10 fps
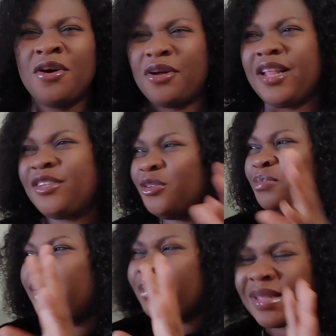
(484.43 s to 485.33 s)
Unless you
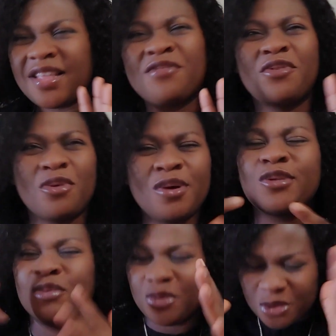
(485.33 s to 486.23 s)
bring matter for
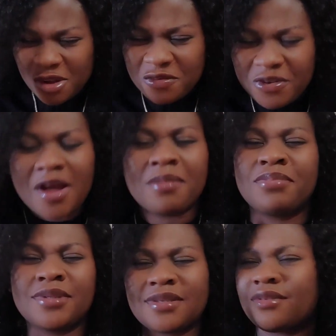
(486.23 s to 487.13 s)
us, we go solve them.
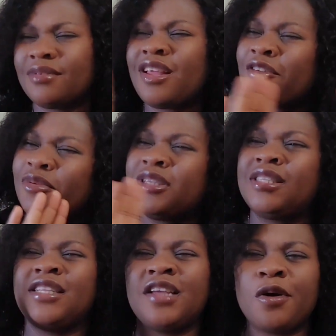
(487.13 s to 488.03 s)
But everybody
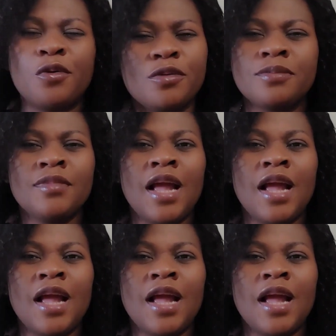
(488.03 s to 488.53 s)
did their own.